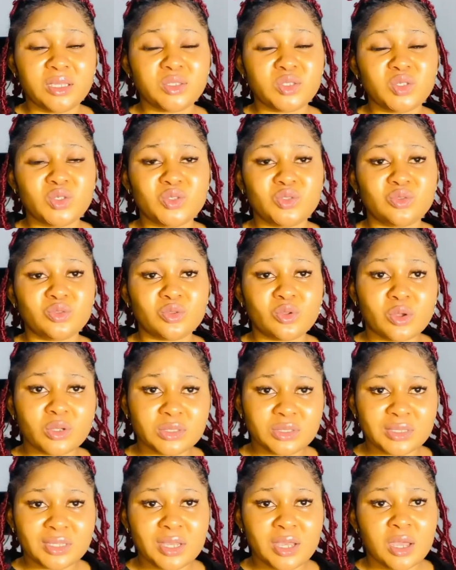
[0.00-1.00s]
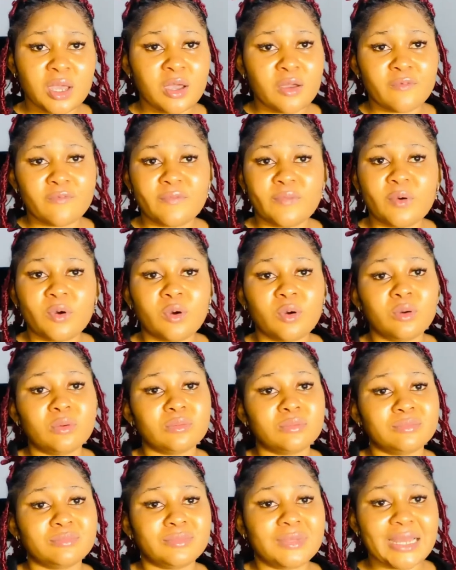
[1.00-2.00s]
It is not for
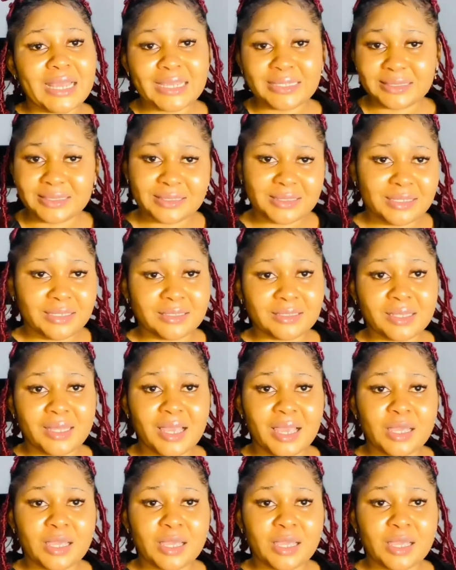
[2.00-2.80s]
lightening.